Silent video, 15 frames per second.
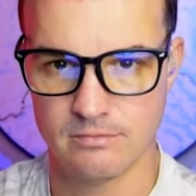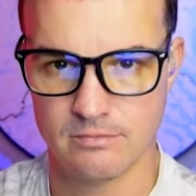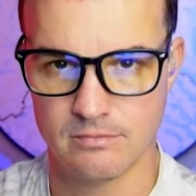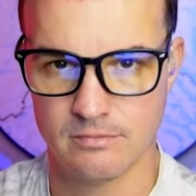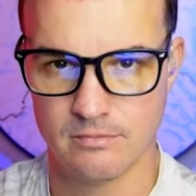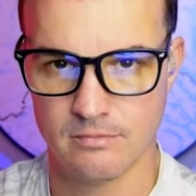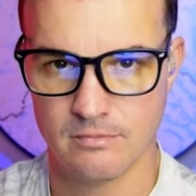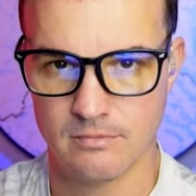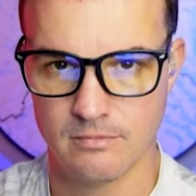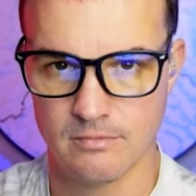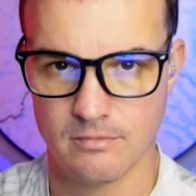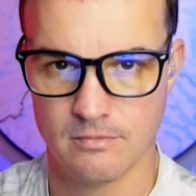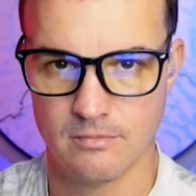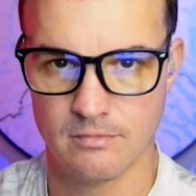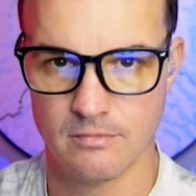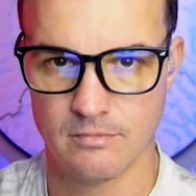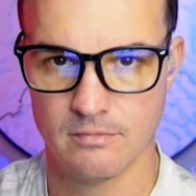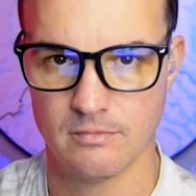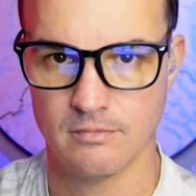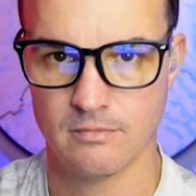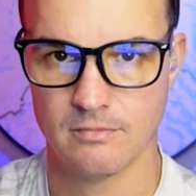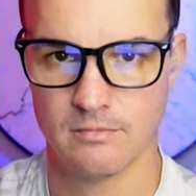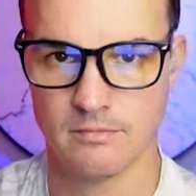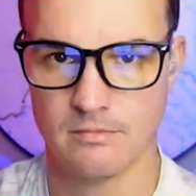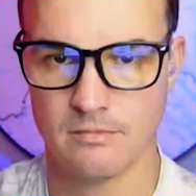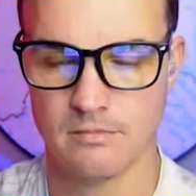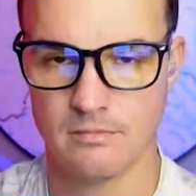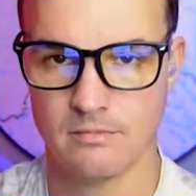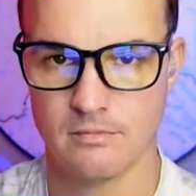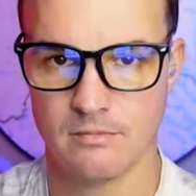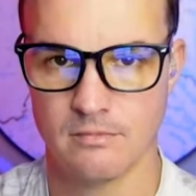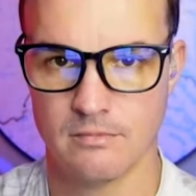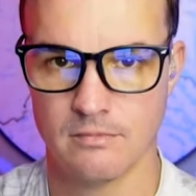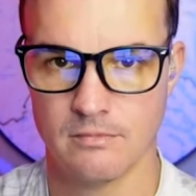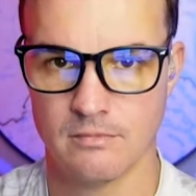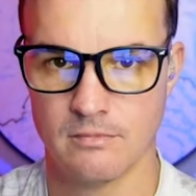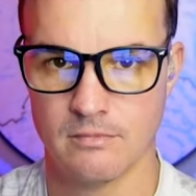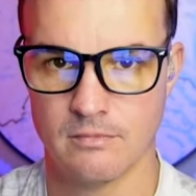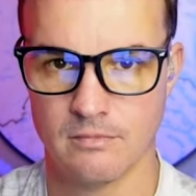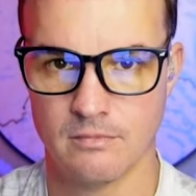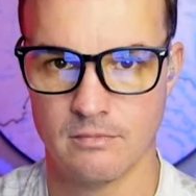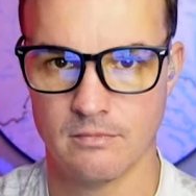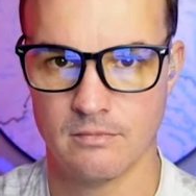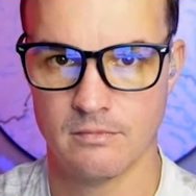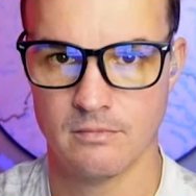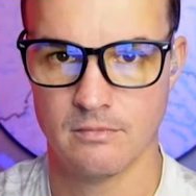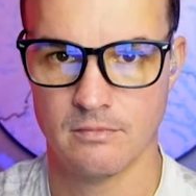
This person isn't speaking.